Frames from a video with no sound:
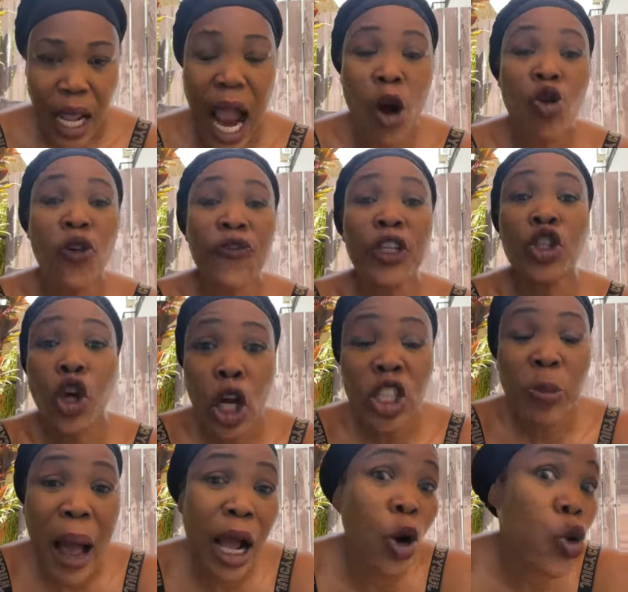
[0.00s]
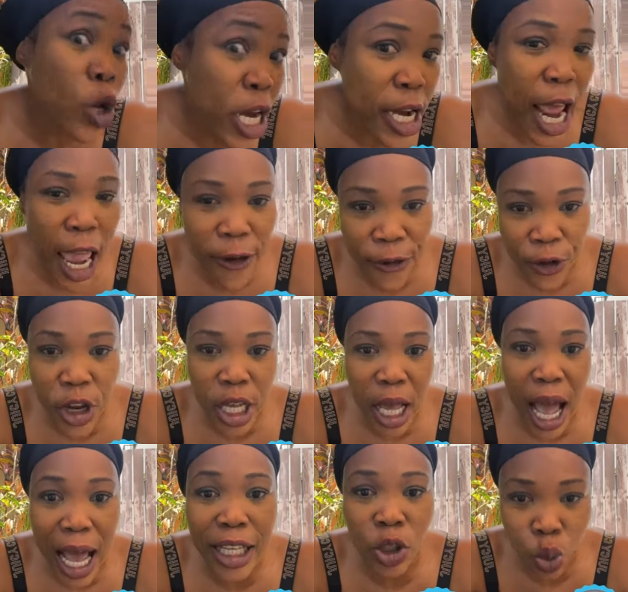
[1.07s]
I don't know if you judge by Queen
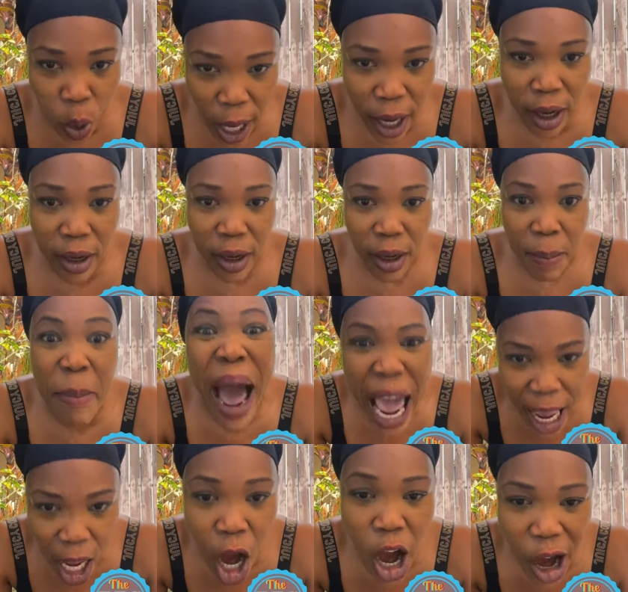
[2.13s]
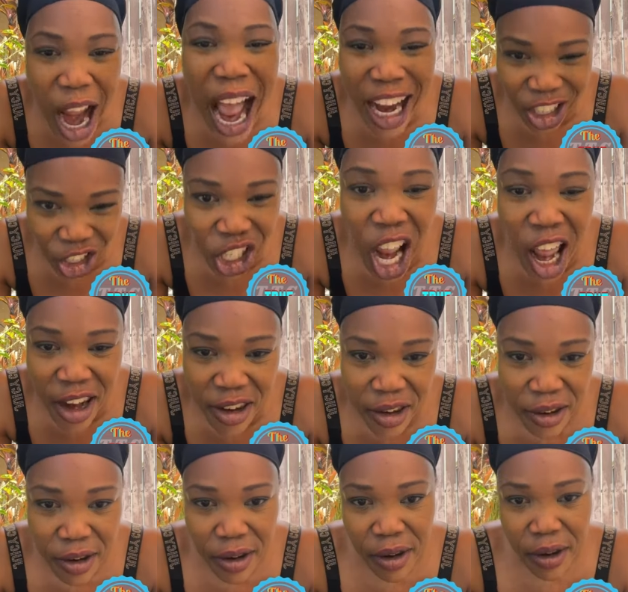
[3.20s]
Ifrica as well. By her action.